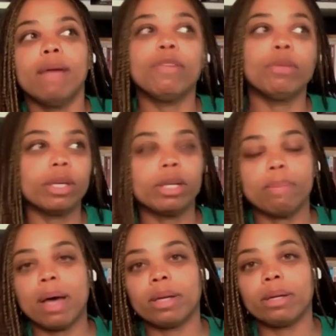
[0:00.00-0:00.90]
If you think
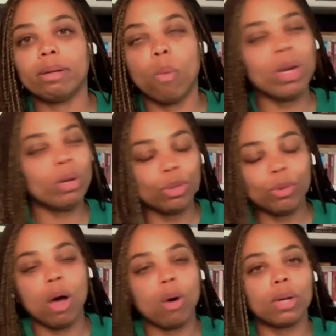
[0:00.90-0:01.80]
about it, we don't
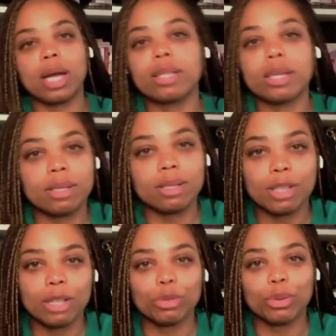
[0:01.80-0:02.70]
do a whole lot of things in
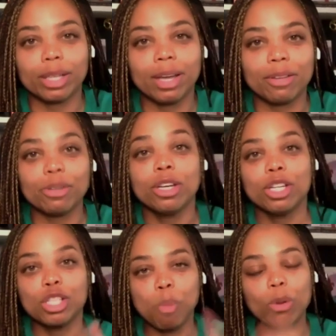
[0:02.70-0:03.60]
this country together
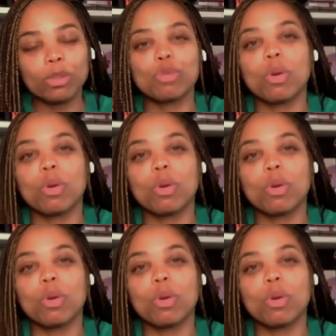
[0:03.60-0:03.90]
sports right.